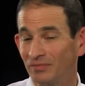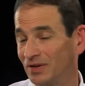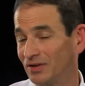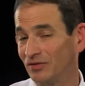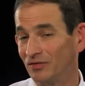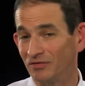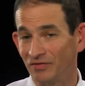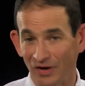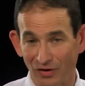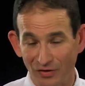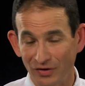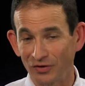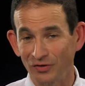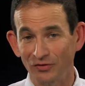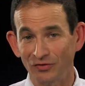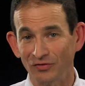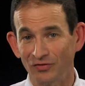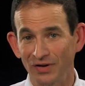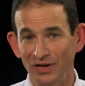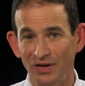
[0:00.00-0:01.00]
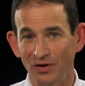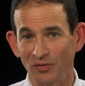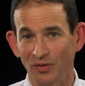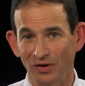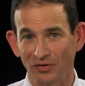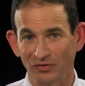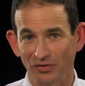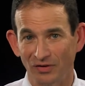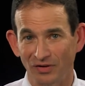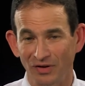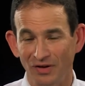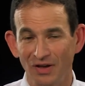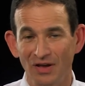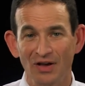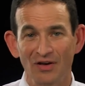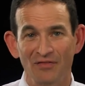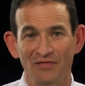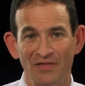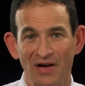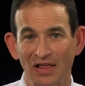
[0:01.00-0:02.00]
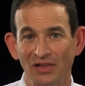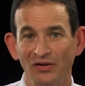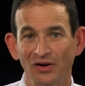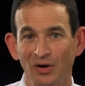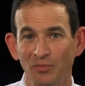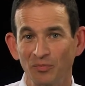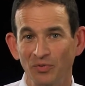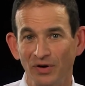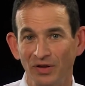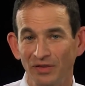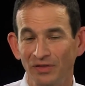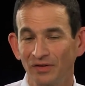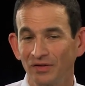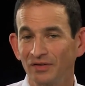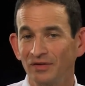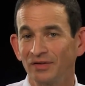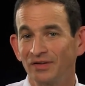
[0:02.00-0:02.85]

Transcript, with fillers: Is a very good screening question, followed up with,